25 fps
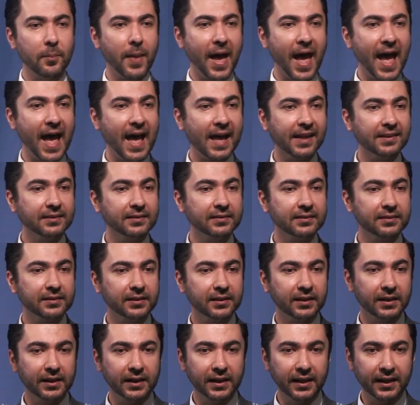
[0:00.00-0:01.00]
banned
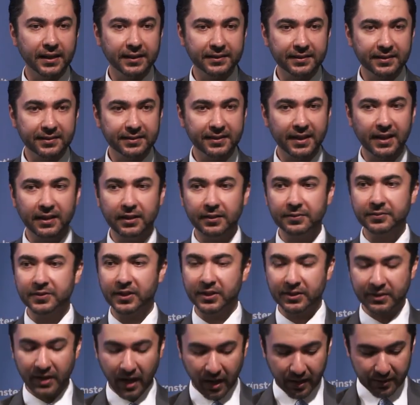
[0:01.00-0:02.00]
the sale of
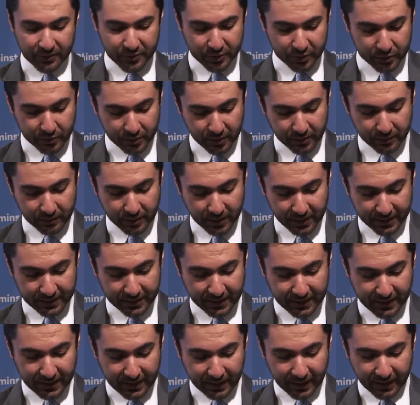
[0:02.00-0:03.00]
technology to
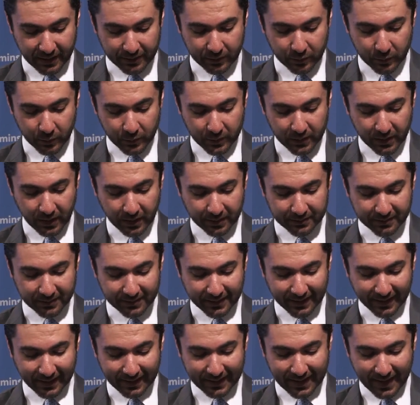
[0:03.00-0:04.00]
Iran. In
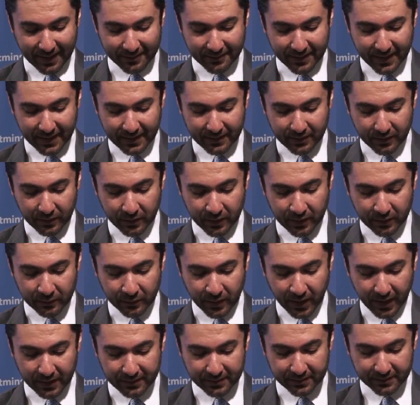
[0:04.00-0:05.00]
2011, the
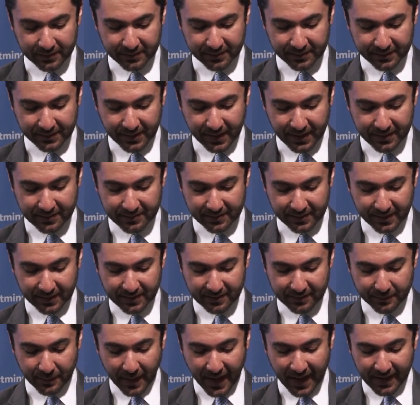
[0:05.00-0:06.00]
United States
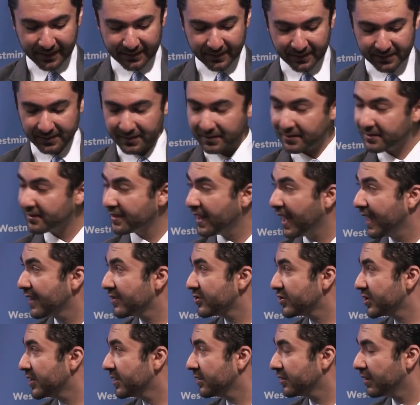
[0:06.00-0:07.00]
expanded its
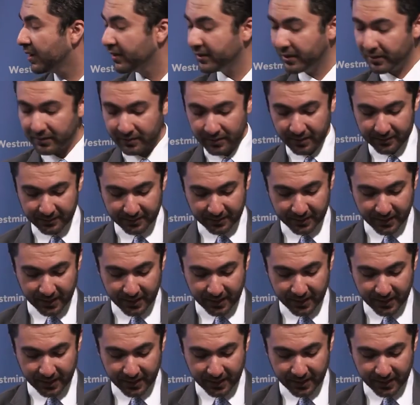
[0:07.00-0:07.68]
sanctions on Iran's